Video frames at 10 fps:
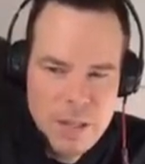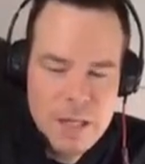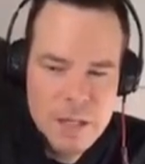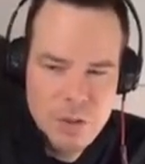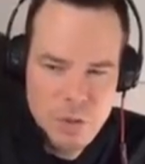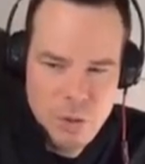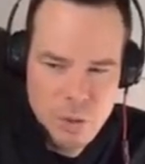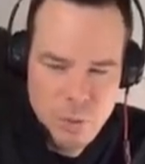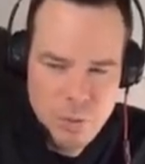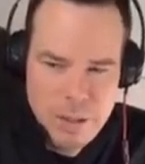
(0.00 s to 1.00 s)

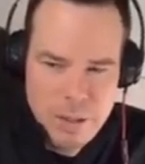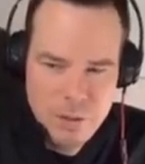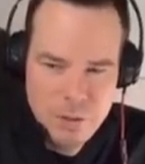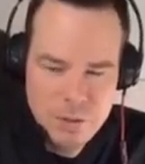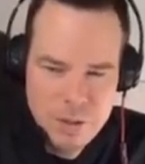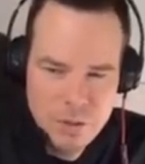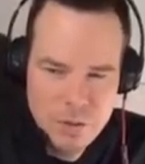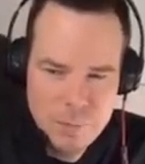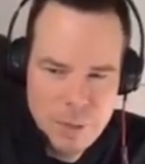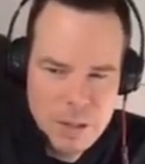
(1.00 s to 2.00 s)
into that
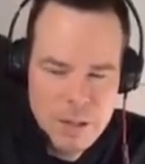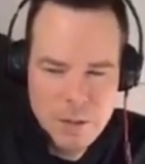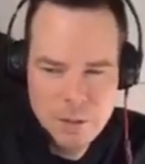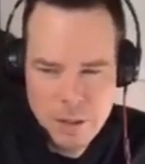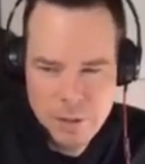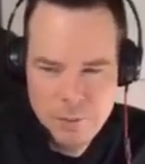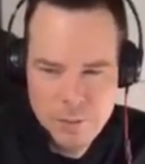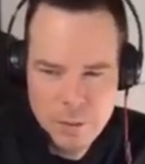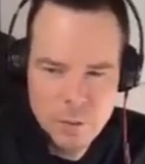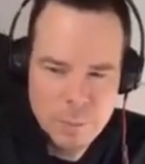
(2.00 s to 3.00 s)
intersection by either alpha
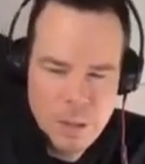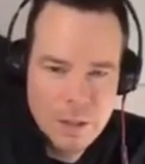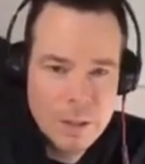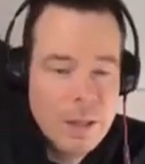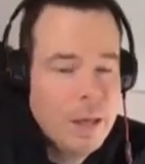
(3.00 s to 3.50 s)
or beta.